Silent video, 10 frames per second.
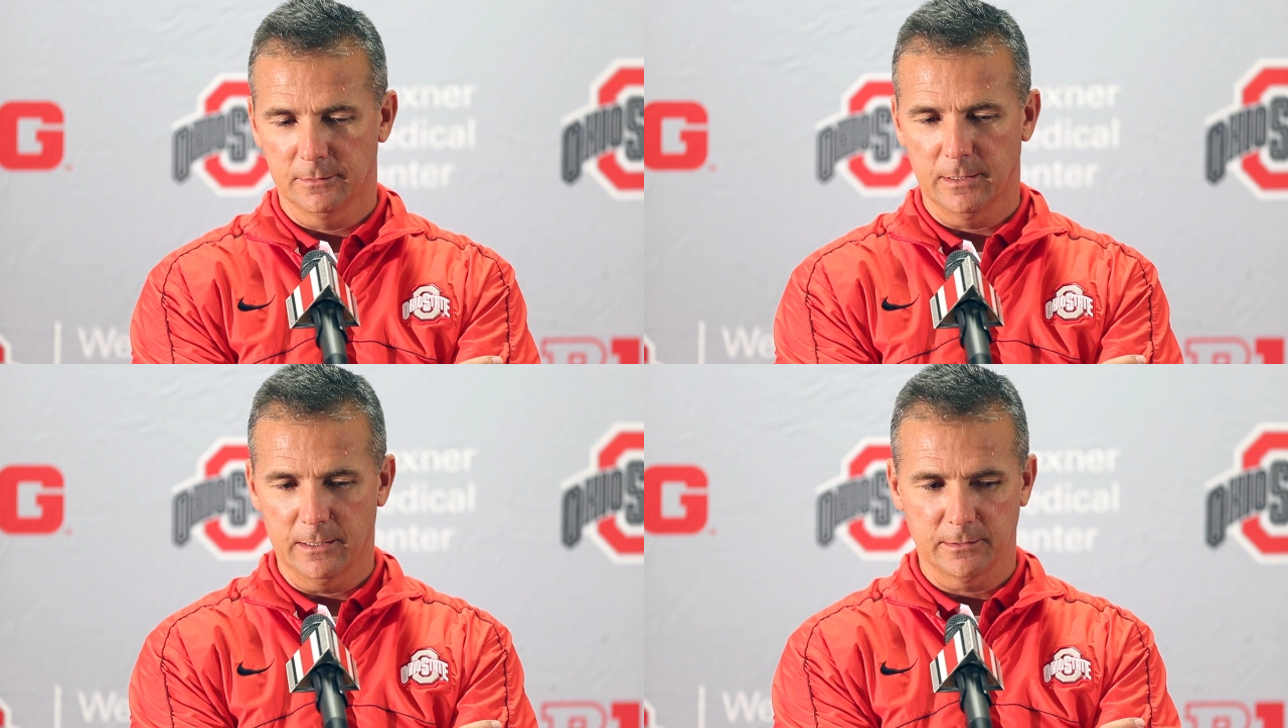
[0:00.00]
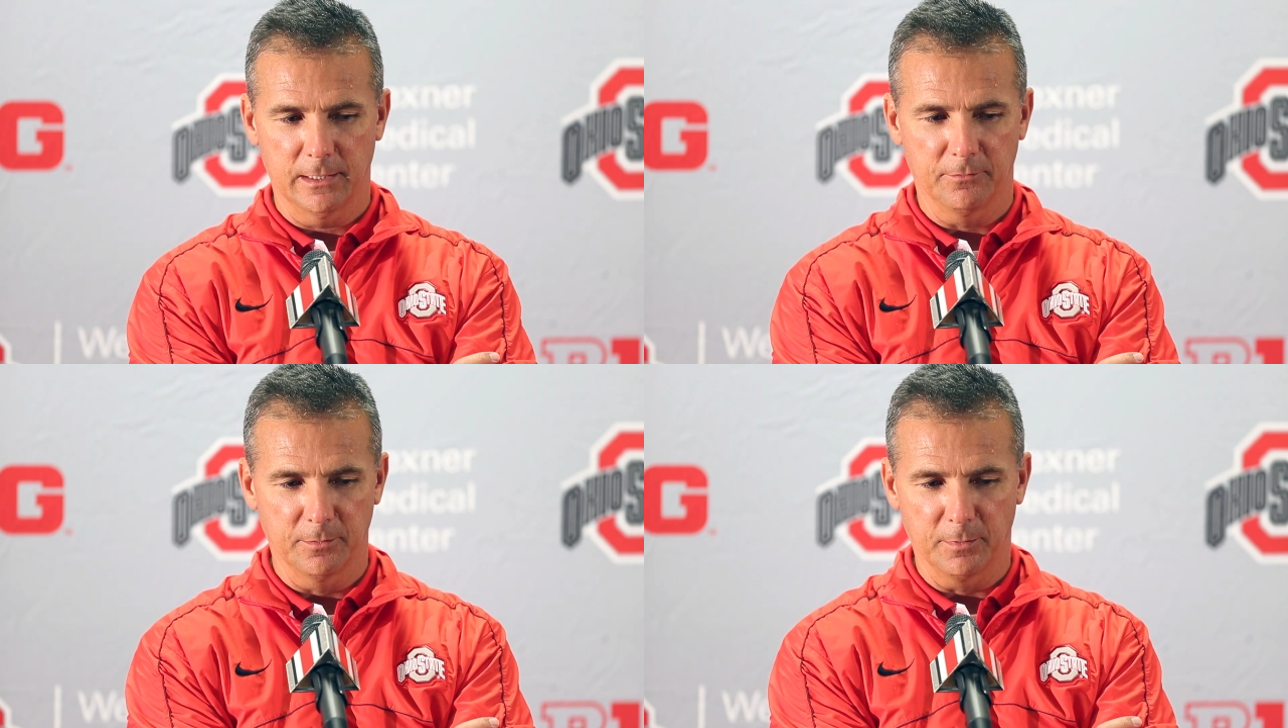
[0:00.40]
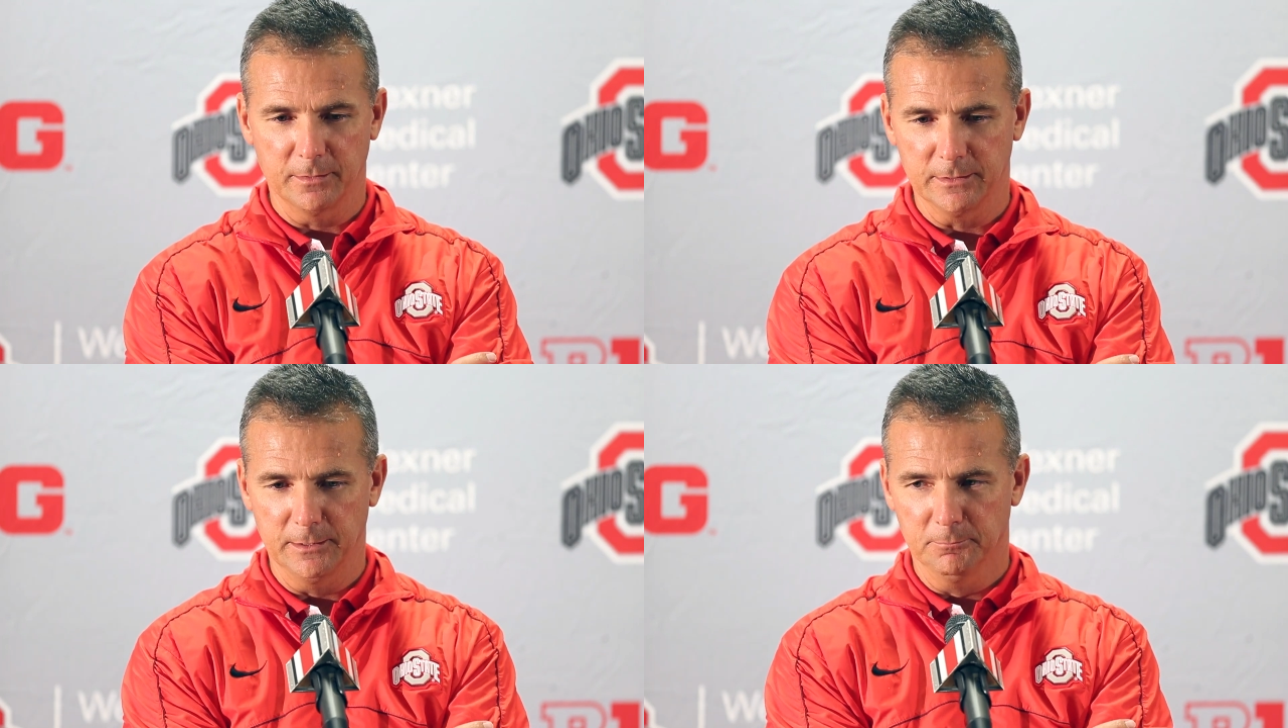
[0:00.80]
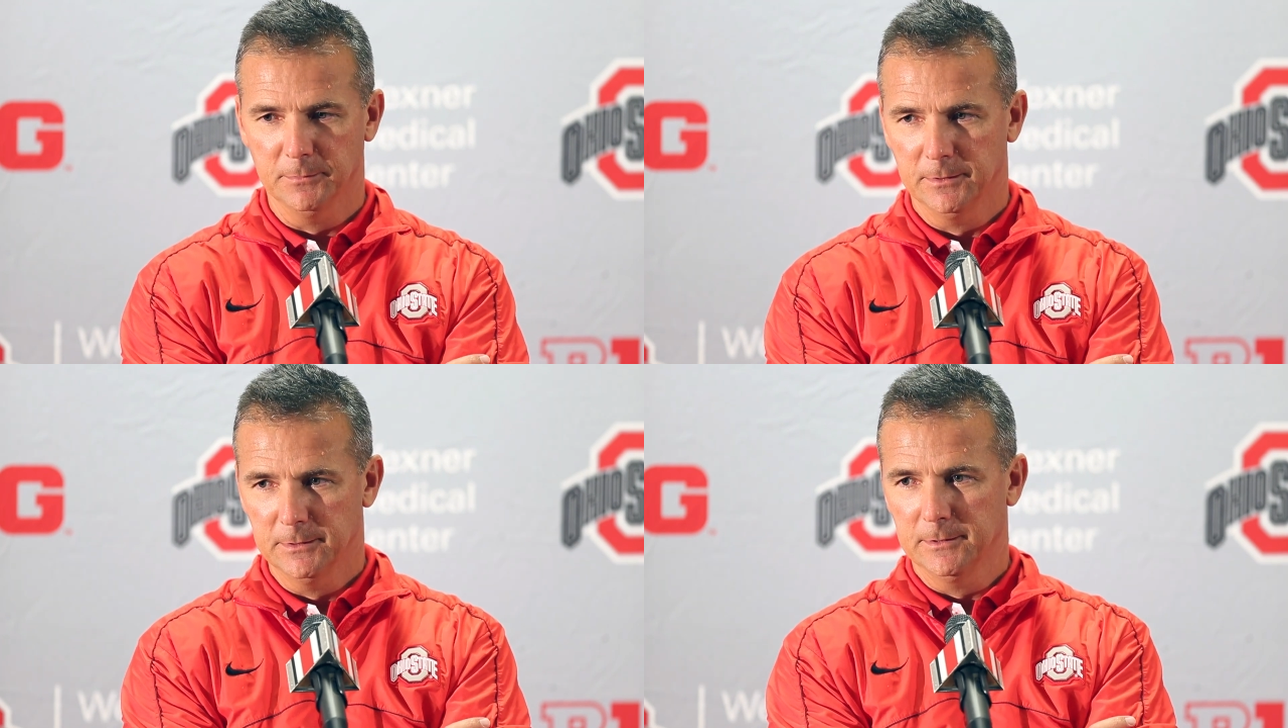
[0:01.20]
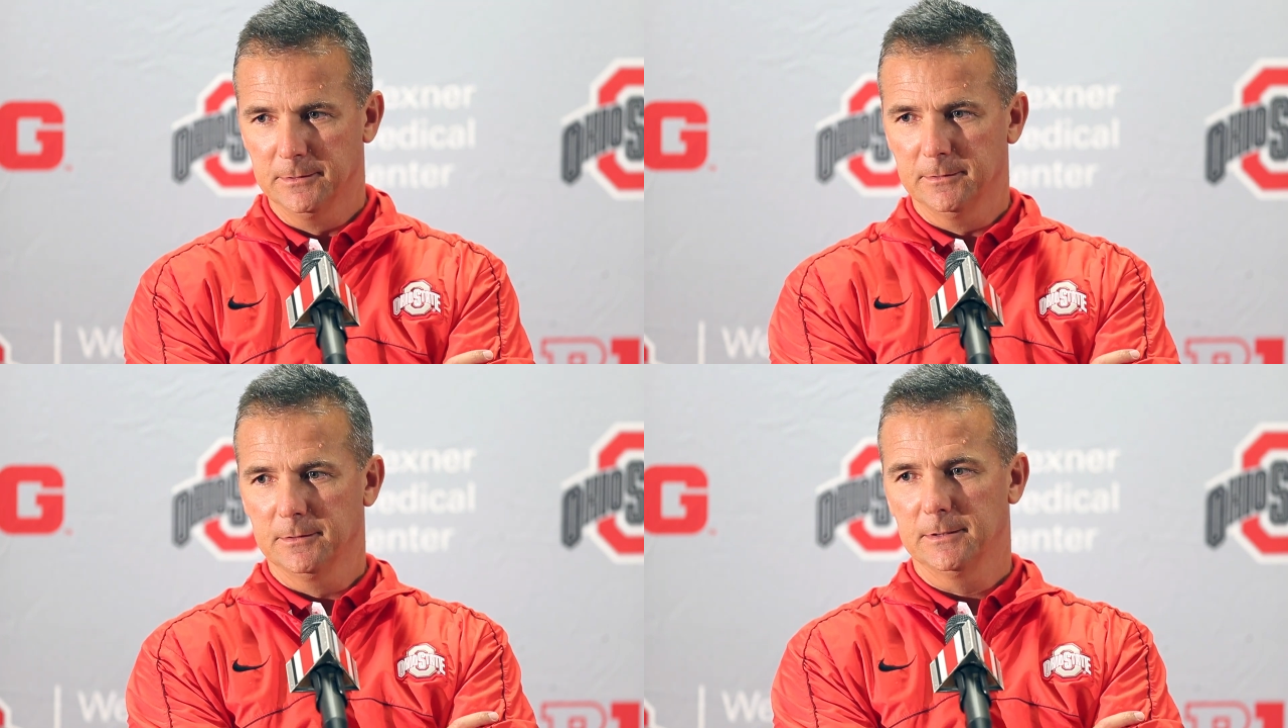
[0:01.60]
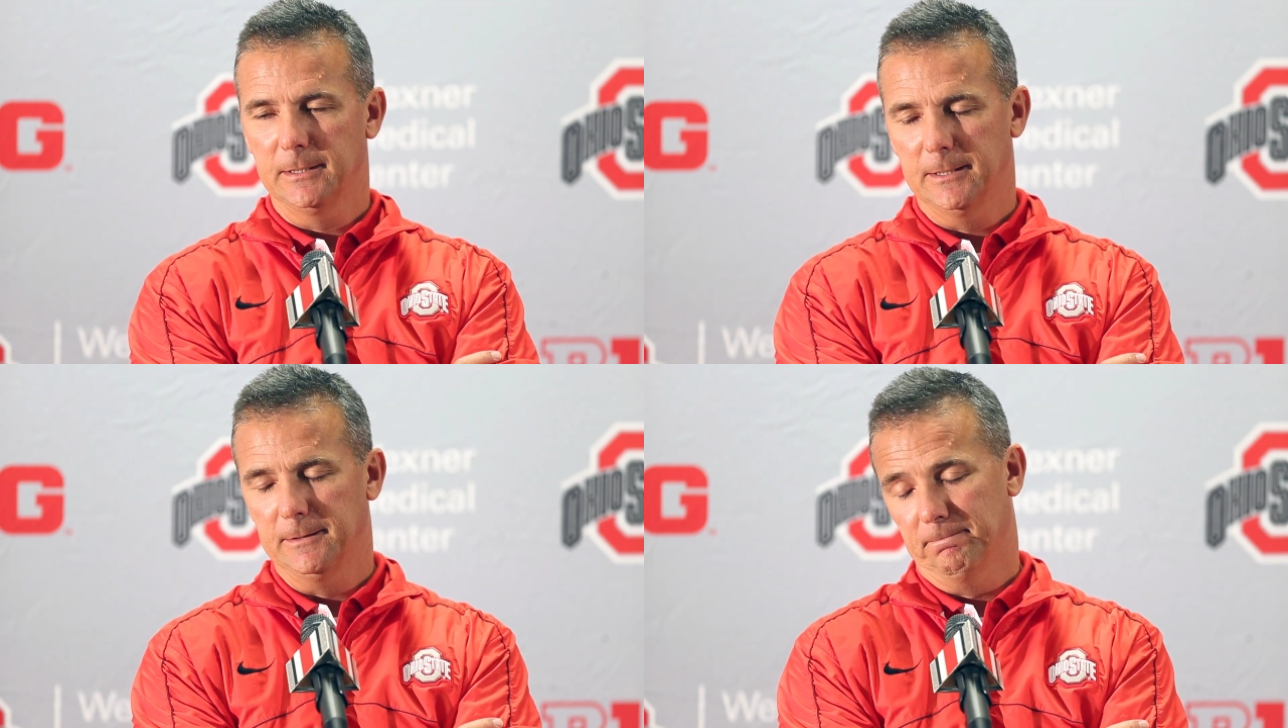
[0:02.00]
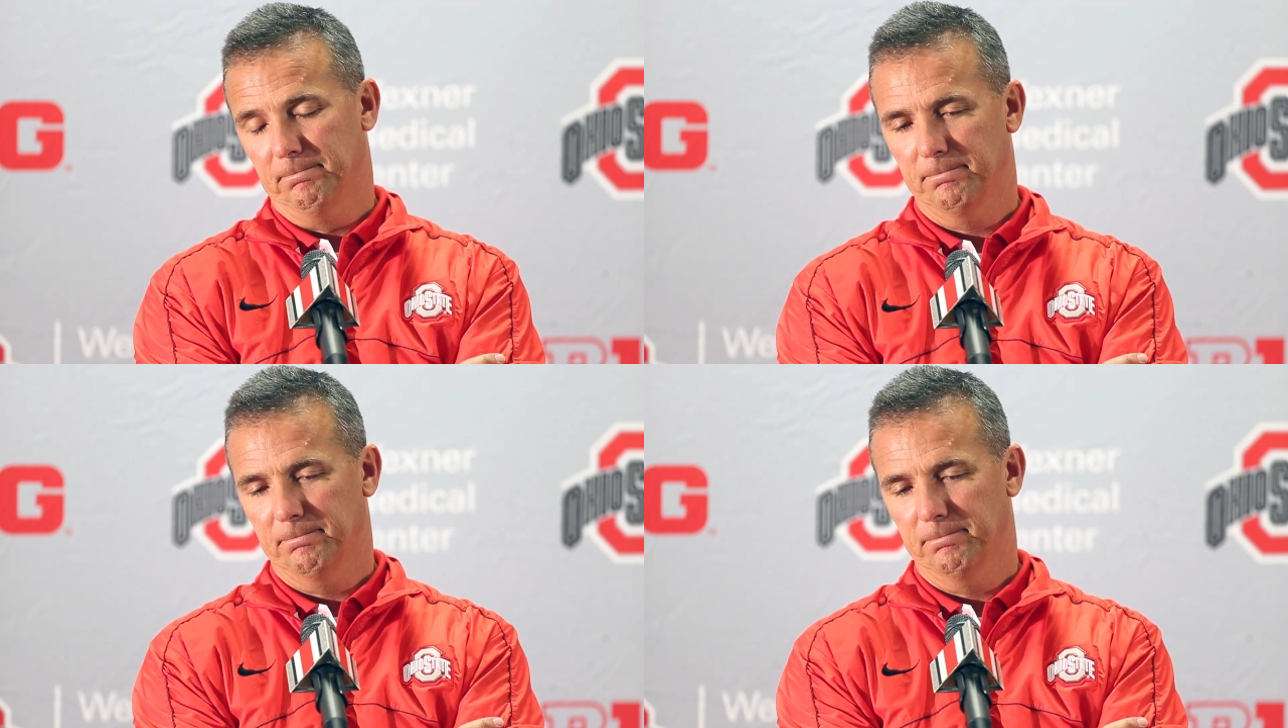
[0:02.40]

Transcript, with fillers: Ohio State football team. Um,